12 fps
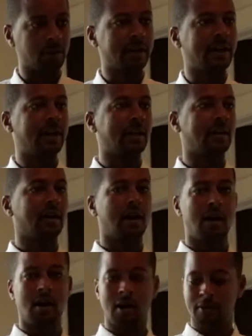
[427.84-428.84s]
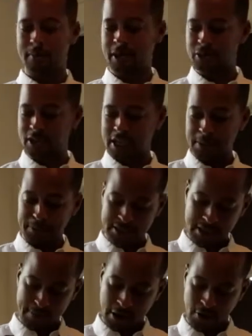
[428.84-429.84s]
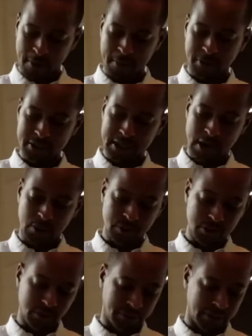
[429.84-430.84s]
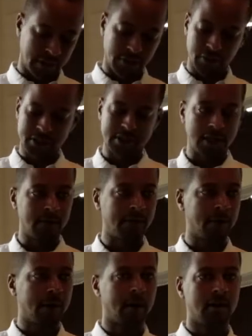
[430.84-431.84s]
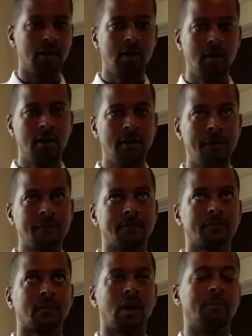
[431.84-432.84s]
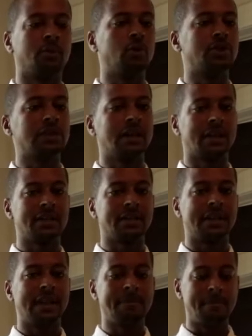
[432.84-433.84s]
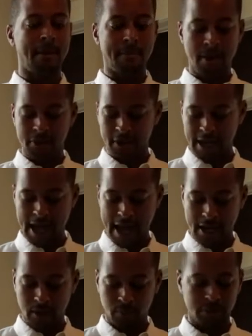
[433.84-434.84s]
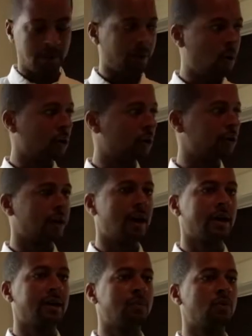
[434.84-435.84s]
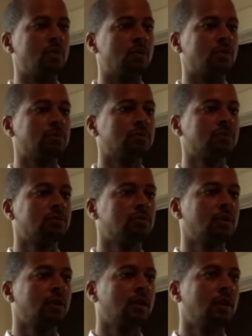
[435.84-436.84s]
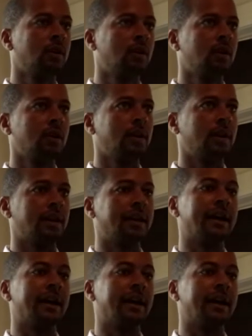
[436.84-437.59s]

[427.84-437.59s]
kid. He used to keep this at my grandmother's house with another set of Gucci luggage that him and my mother got when they were going on their honeymoon in an